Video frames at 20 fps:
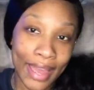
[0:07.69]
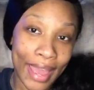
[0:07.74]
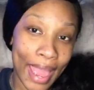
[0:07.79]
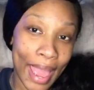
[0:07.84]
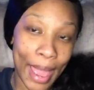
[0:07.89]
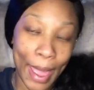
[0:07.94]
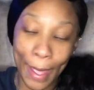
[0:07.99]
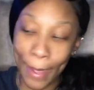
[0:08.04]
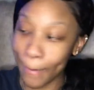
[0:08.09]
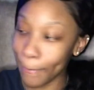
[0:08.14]

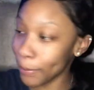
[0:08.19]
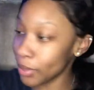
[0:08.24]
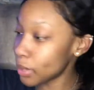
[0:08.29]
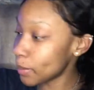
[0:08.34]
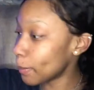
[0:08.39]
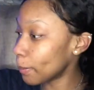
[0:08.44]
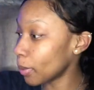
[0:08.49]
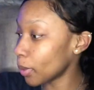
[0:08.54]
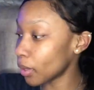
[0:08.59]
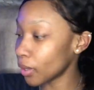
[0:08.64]
Happy
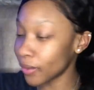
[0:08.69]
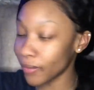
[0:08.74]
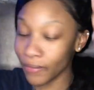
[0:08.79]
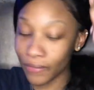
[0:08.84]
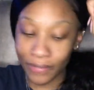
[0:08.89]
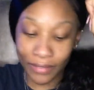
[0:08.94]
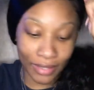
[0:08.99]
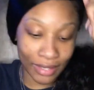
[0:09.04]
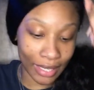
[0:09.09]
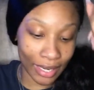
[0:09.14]

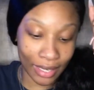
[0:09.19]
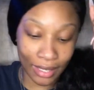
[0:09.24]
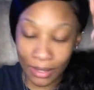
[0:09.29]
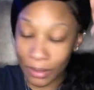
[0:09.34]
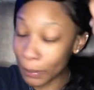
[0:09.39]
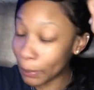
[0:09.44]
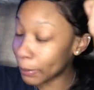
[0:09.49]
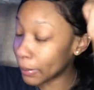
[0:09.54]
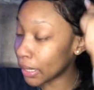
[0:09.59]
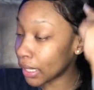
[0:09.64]
birthday to
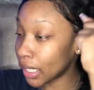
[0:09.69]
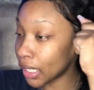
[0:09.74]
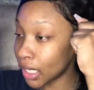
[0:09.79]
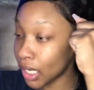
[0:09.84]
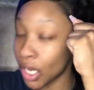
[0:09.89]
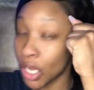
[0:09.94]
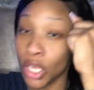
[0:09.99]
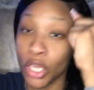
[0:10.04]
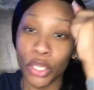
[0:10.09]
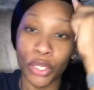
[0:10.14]
me.
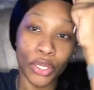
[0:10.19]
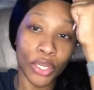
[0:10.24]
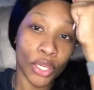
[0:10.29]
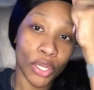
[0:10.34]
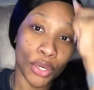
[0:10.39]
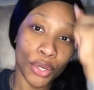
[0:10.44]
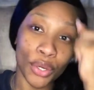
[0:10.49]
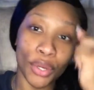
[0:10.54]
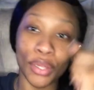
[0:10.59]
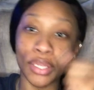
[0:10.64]
Your
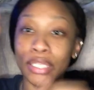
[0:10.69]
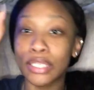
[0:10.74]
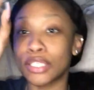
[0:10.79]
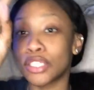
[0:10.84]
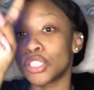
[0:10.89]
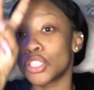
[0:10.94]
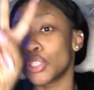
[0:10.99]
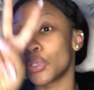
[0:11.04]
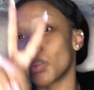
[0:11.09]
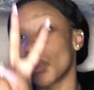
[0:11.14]
girl
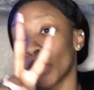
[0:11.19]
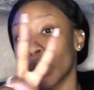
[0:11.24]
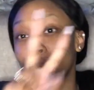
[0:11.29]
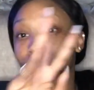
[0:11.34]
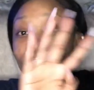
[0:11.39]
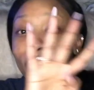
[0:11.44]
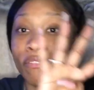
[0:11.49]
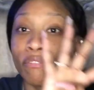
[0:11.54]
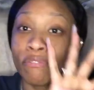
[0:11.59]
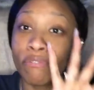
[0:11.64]
is
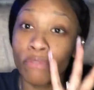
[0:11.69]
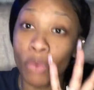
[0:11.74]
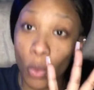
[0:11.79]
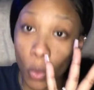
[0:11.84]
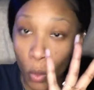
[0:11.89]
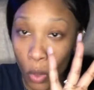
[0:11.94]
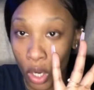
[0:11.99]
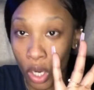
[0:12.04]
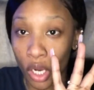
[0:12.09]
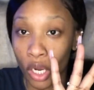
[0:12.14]

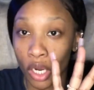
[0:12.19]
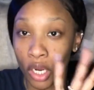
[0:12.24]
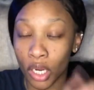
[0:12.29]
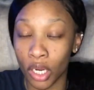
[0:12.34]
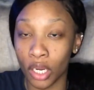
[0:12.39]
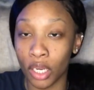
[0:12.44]
24.